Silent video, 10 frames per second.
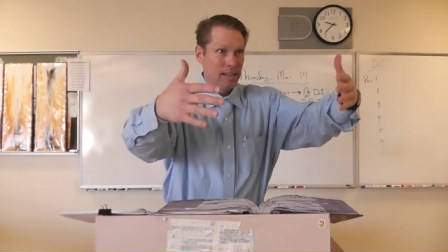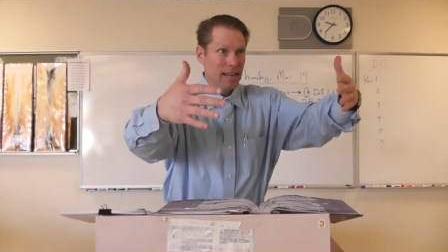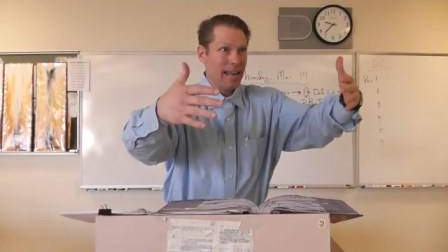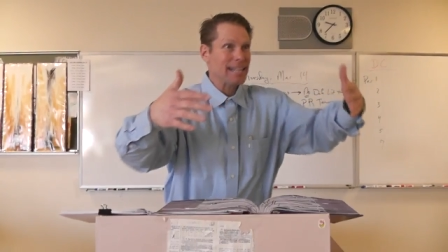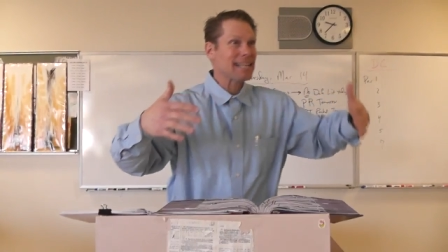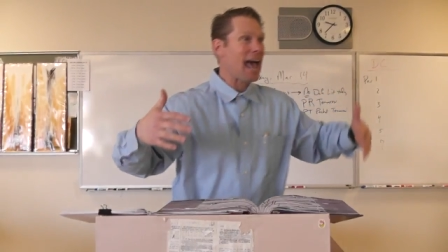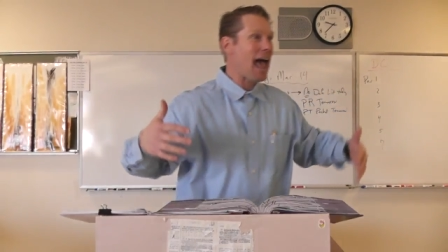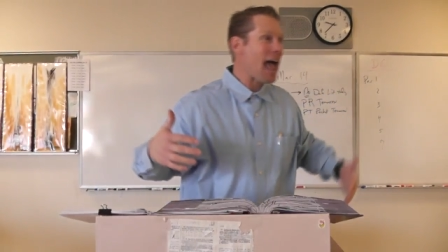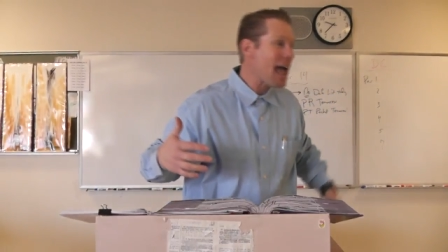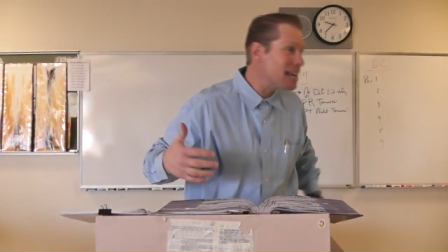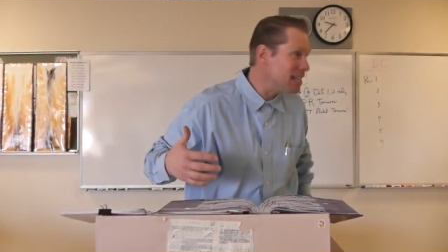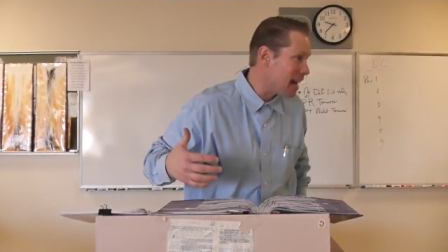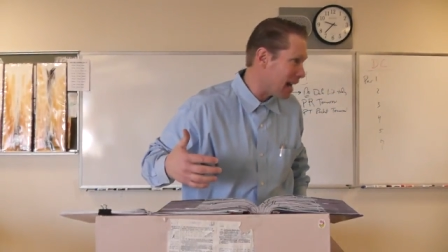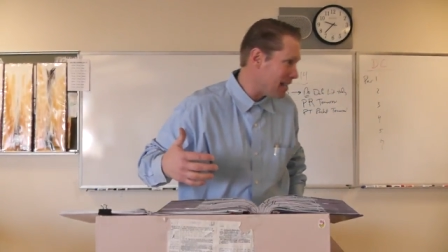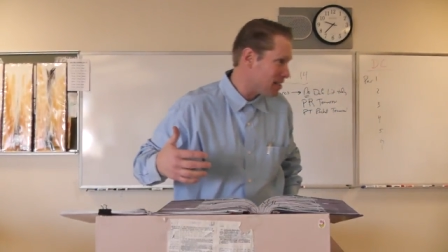And it's
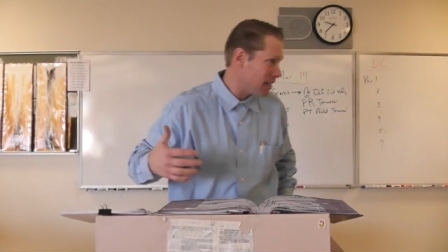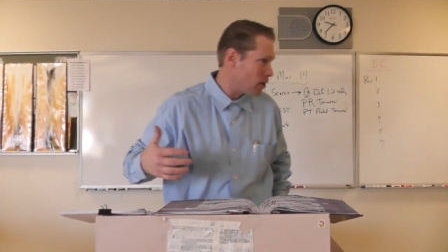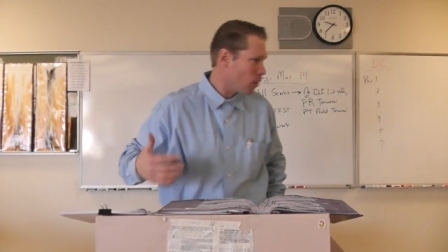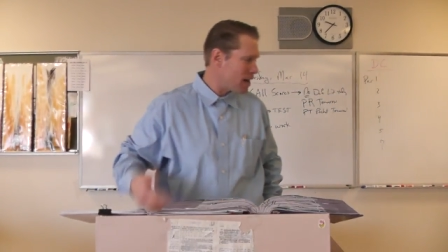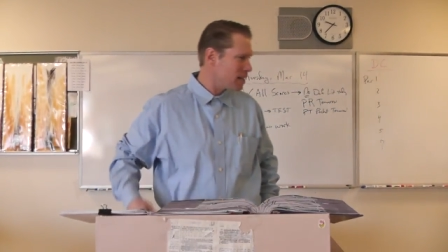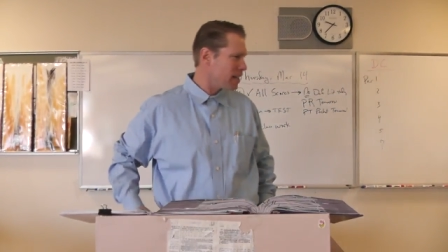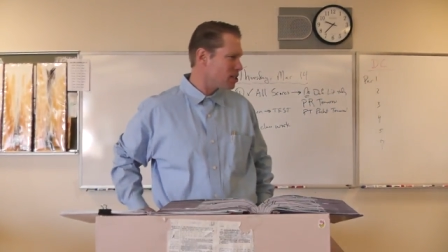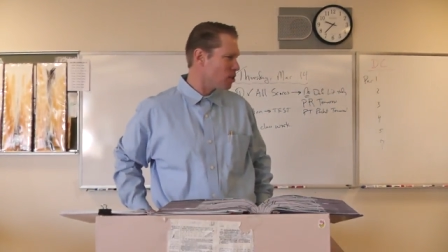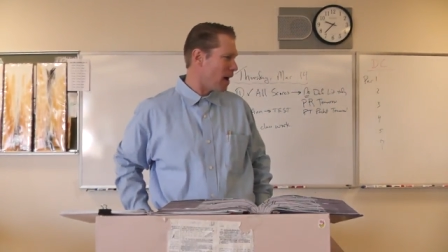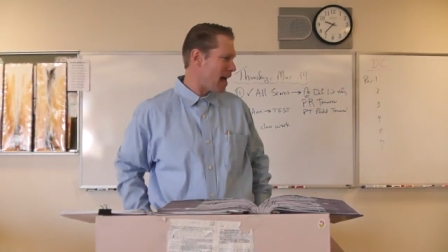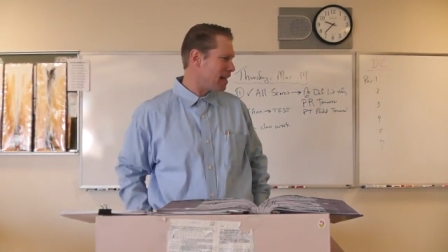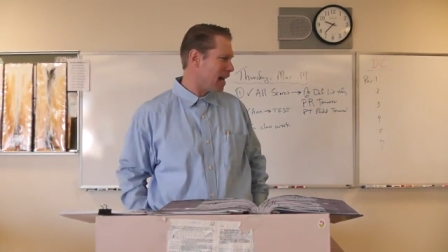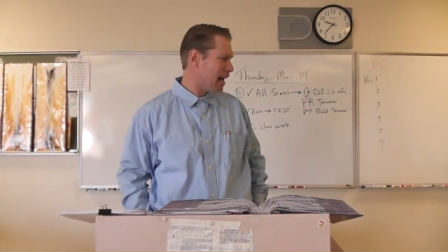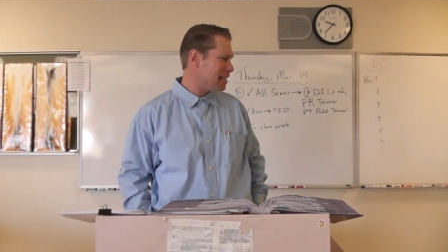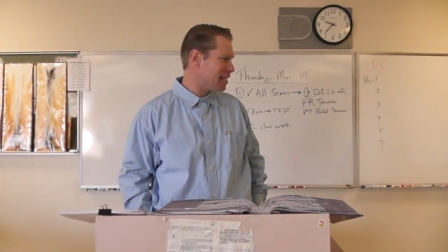agonizing. Why do you think it's so
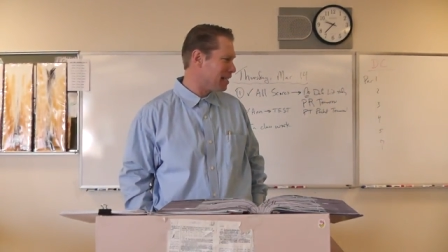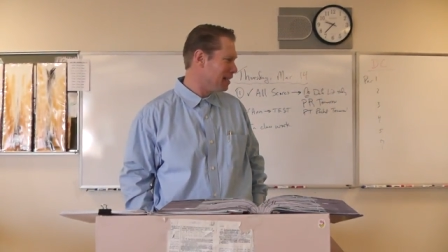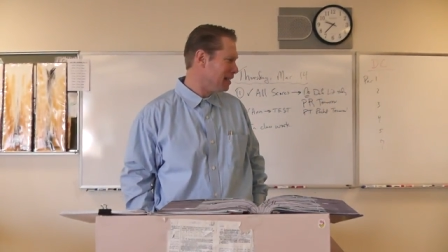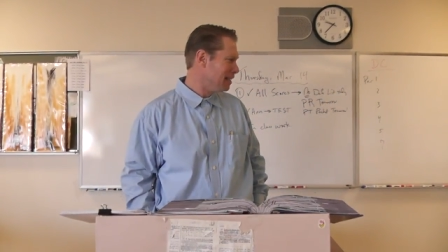agonizing?